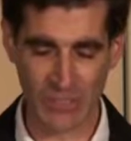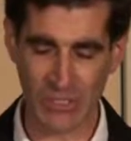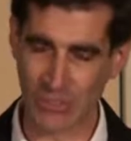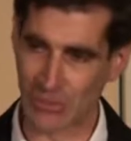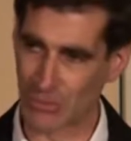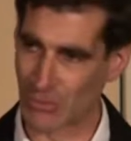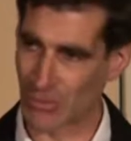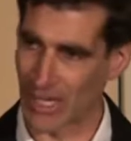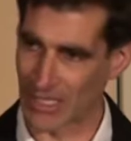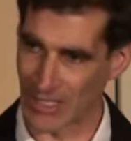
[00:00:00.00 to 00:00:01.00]
So
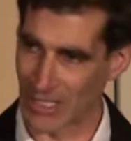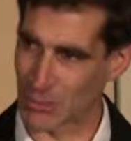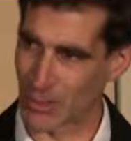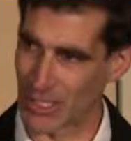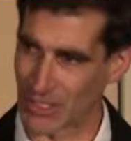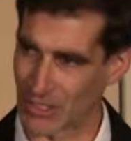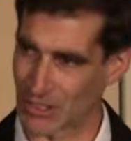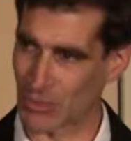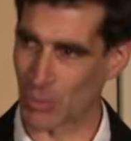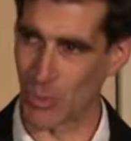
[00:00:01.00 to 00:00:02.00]
with that as an explanation
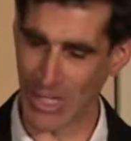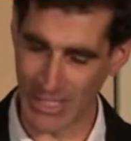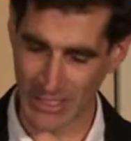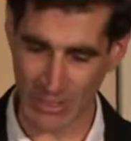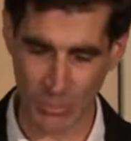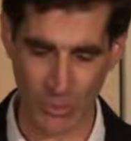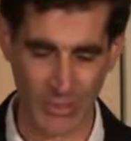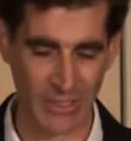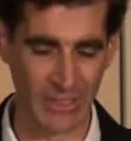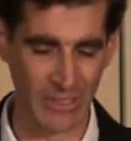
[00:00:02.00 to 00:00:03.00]
as to why it's
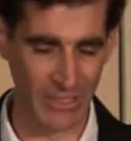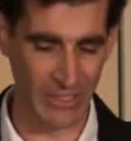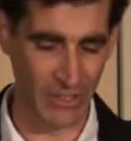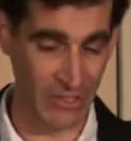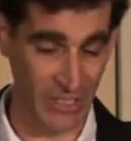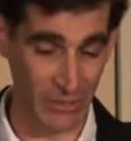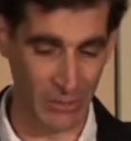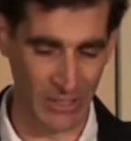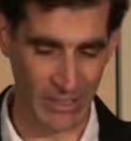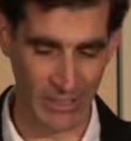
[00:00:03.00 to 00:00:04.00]
important, here are 10
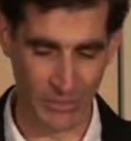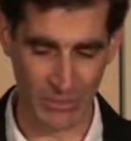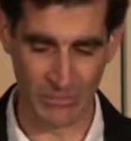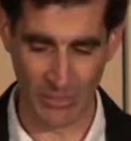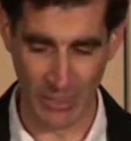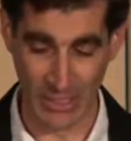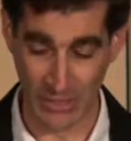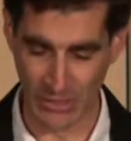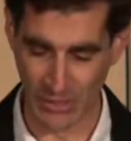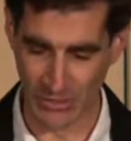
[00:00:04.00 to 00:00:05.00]
quick tips for making
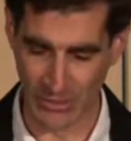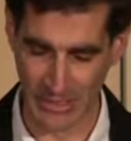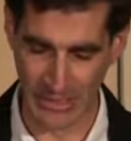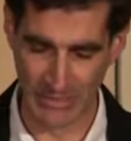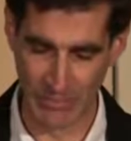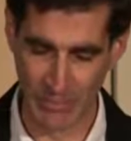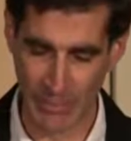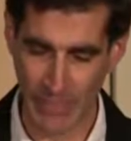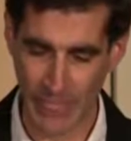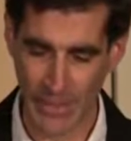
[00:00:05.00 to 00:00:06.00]
your code clean.
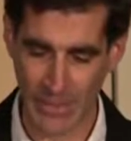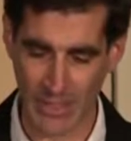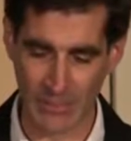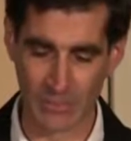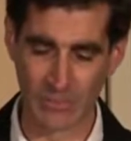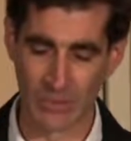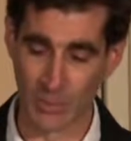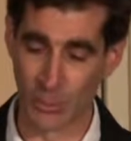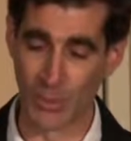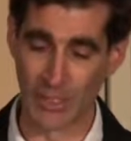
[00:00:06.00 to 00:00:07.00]

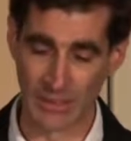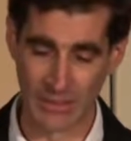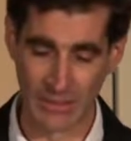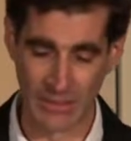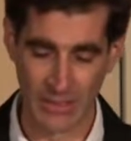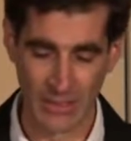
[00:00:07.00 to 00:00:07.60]
Number one,